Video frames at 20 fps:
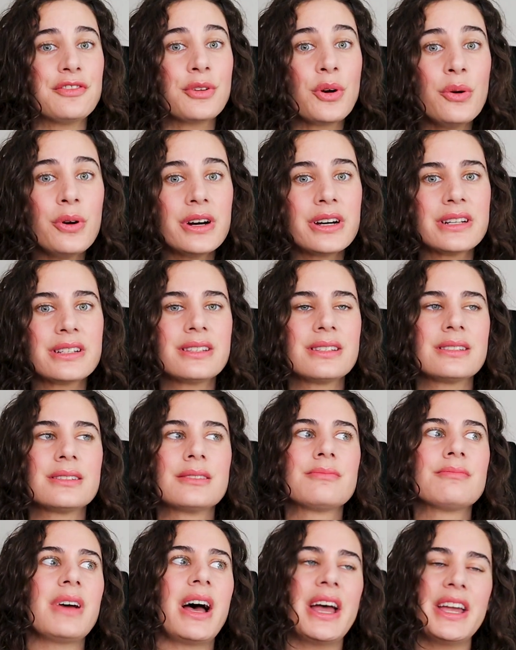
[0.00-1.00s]
of course,
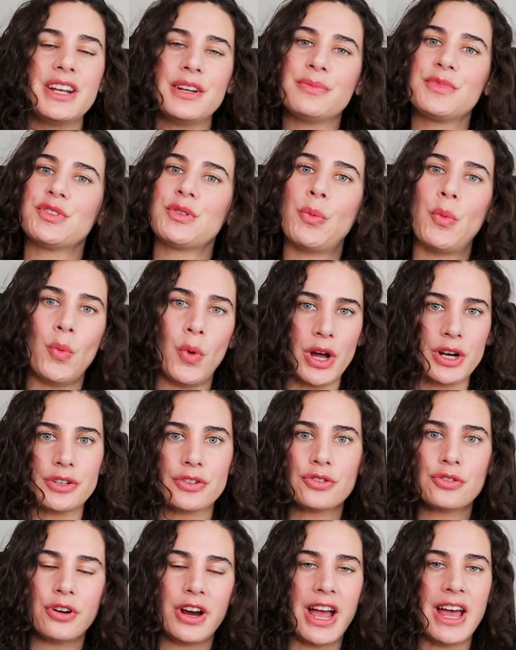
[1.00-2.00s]
items from one
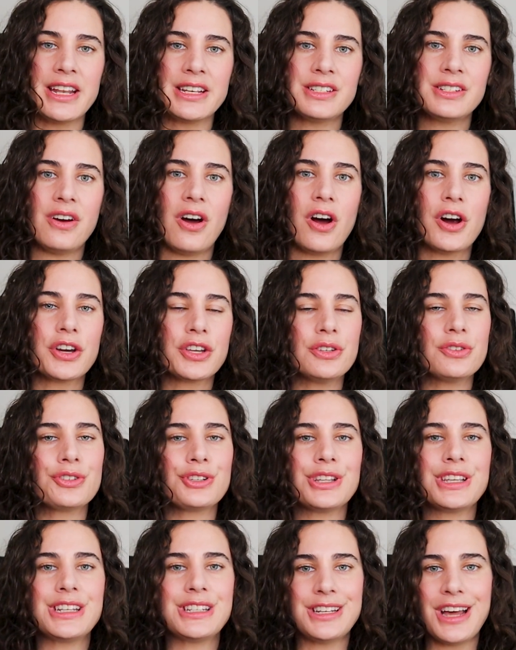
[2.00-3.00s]
trend are
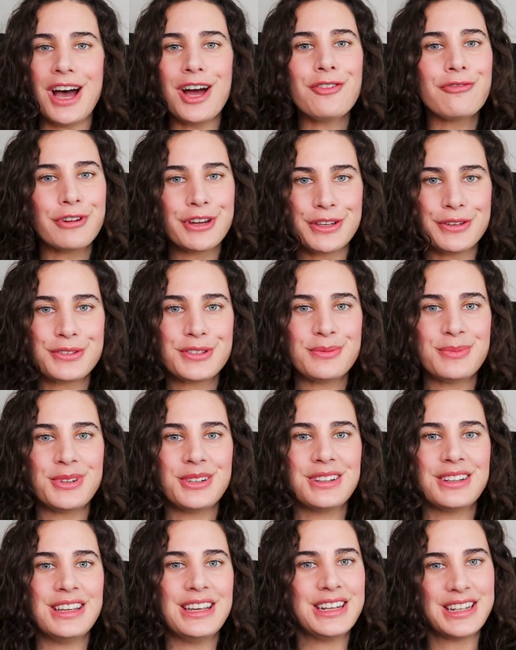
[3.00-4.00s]
usually not
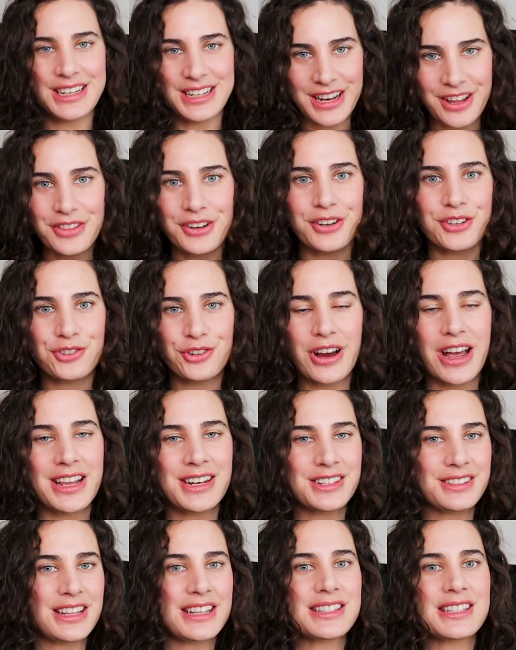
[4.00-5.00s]
reusable in another
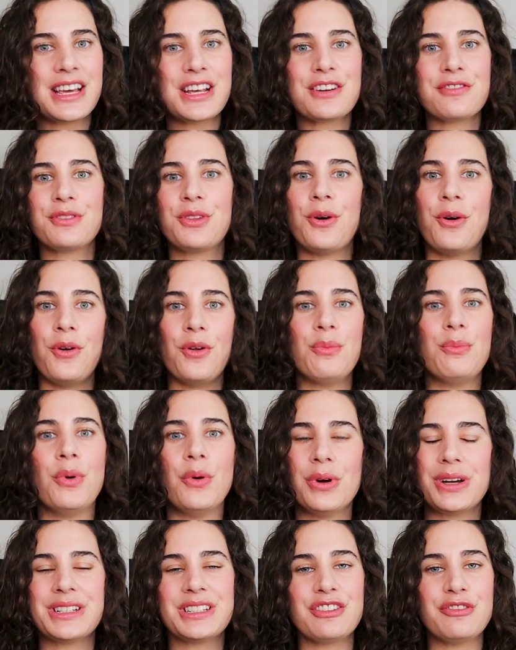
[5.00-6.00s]
trend. That's kind of the whole
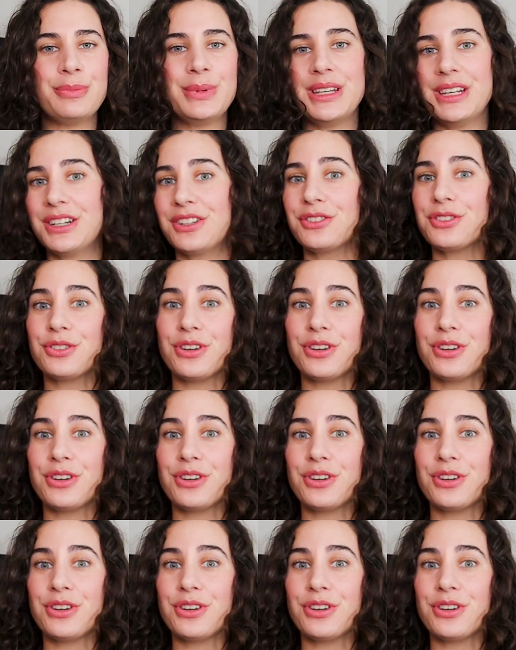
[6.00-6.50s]
point of being